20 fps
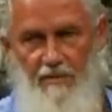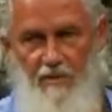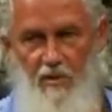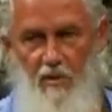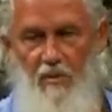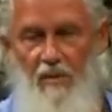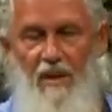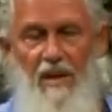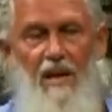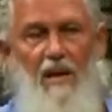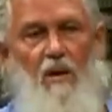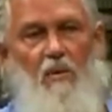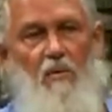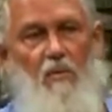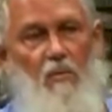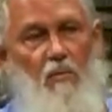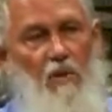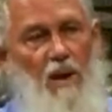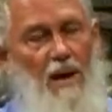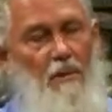So
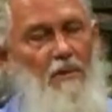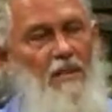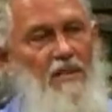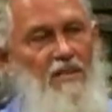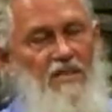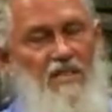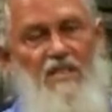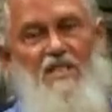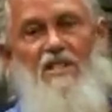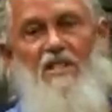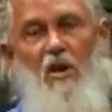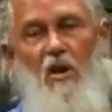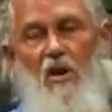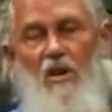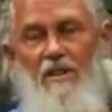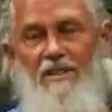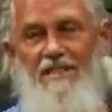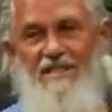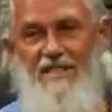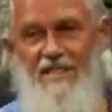Ramana is
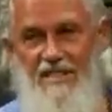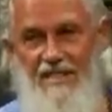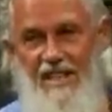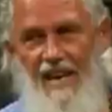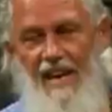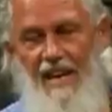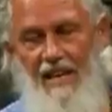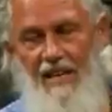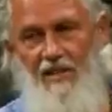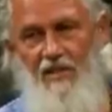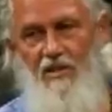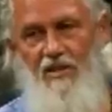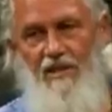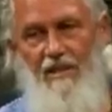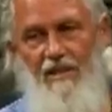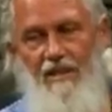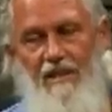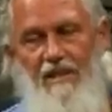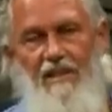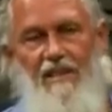called a sage.
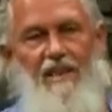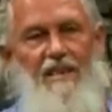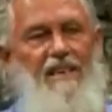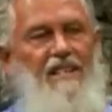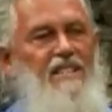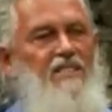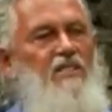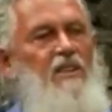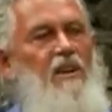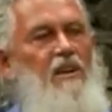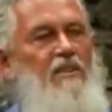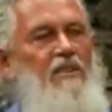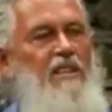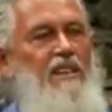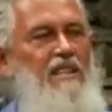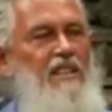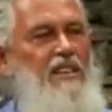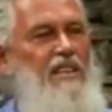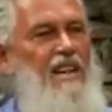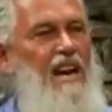In India he's called a
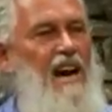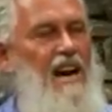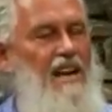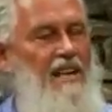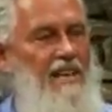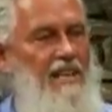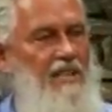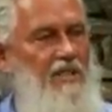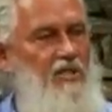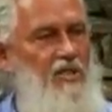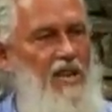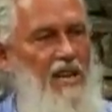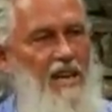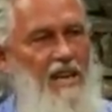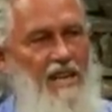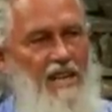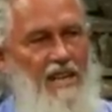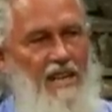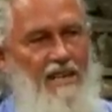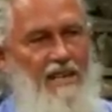jnani,
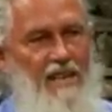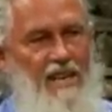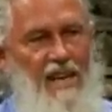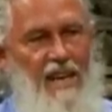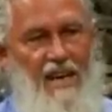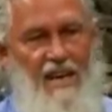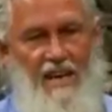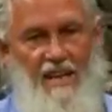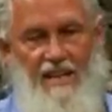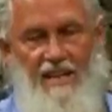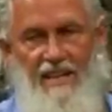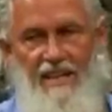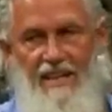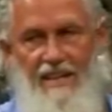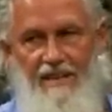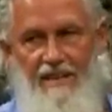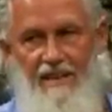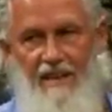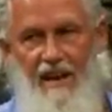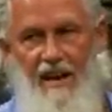
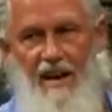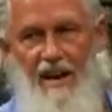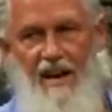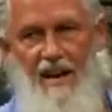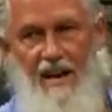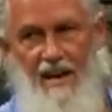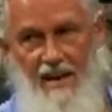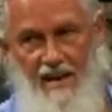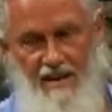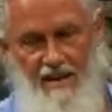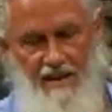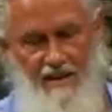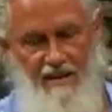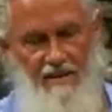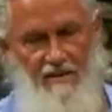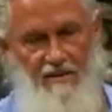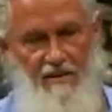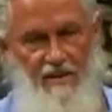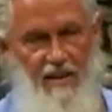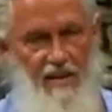J-N-A-N-I,
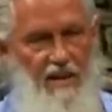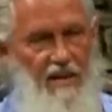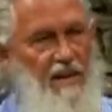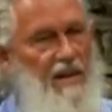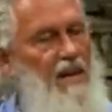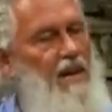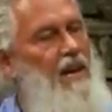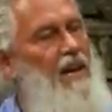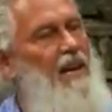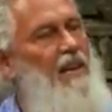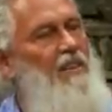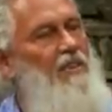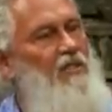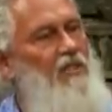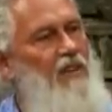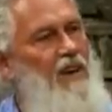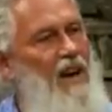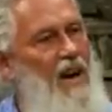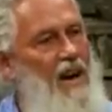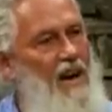okay? A
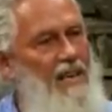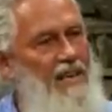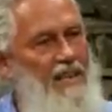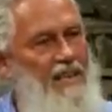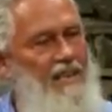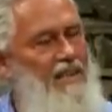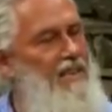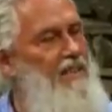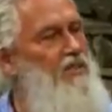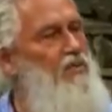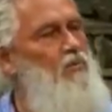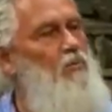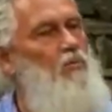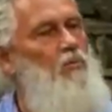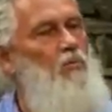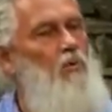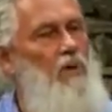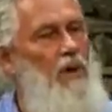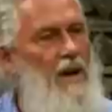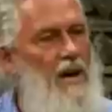jnani is
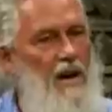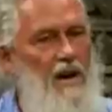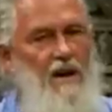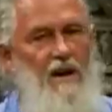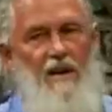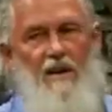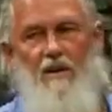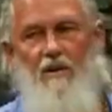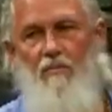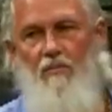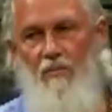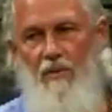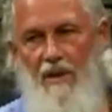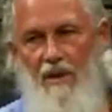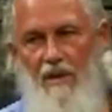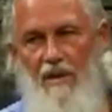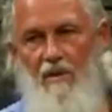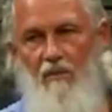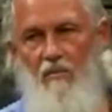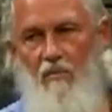rare,
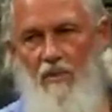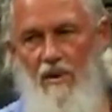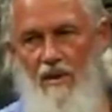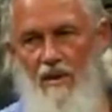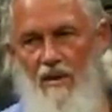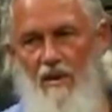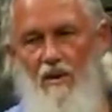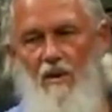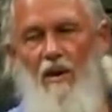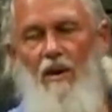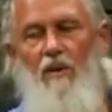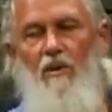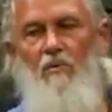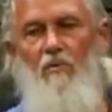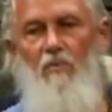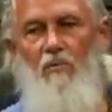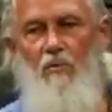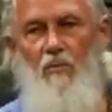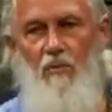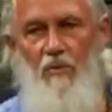a
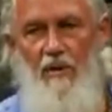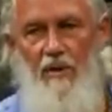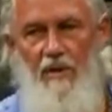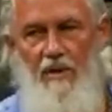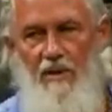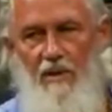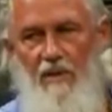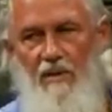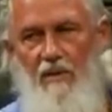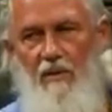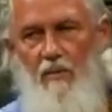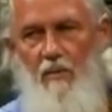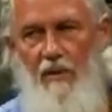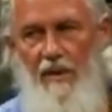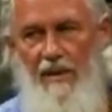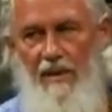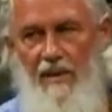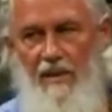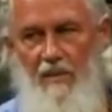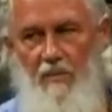real
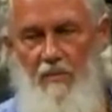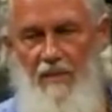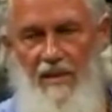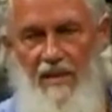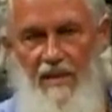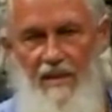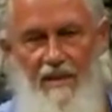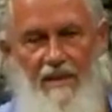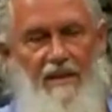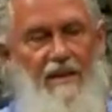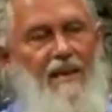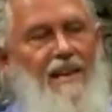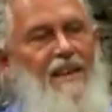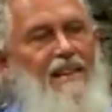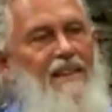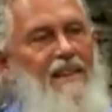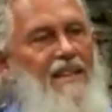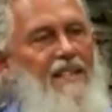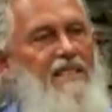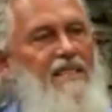awakened being.
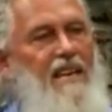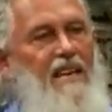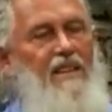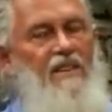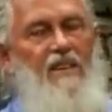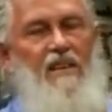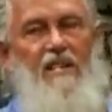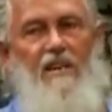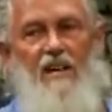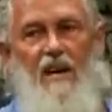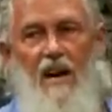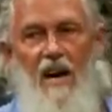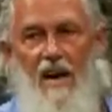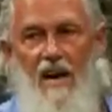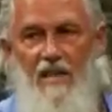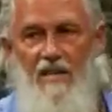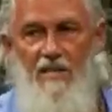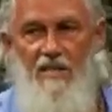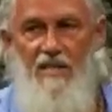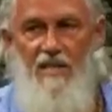They say that
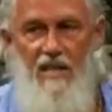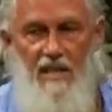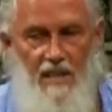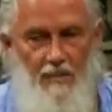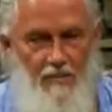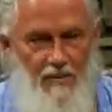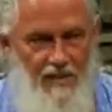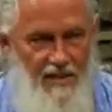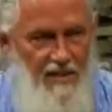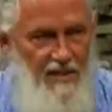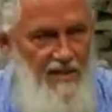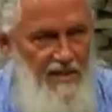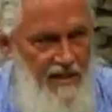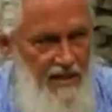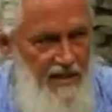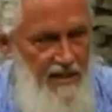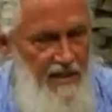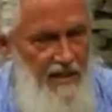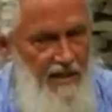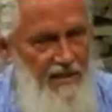gods come to
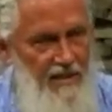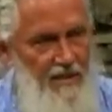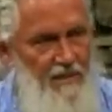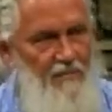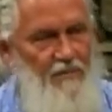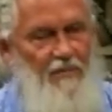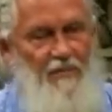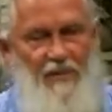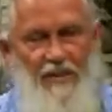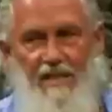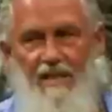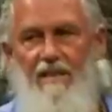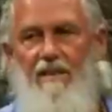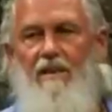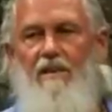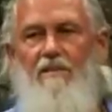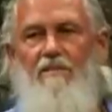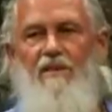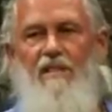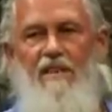sit at the feet
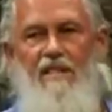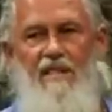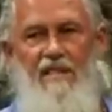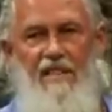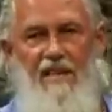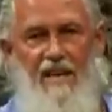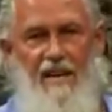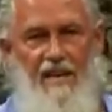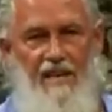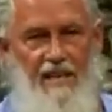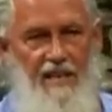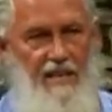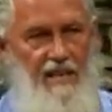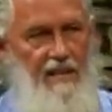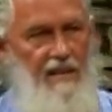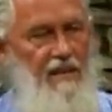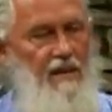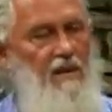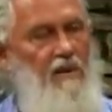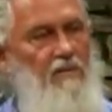of the jnani,
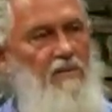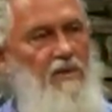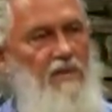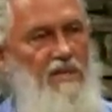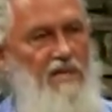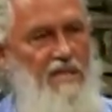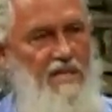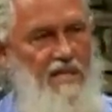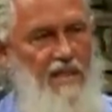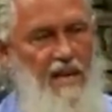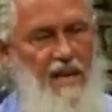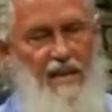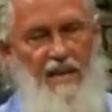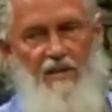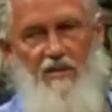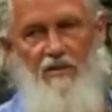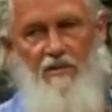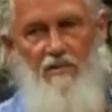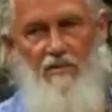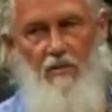of the
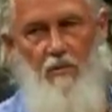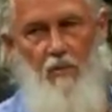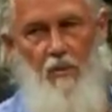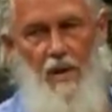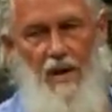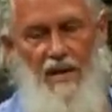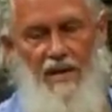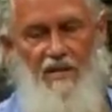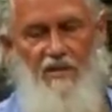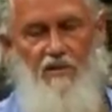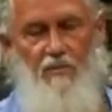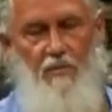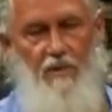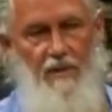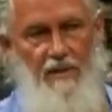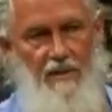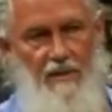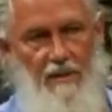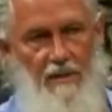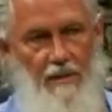sage, of the wise one.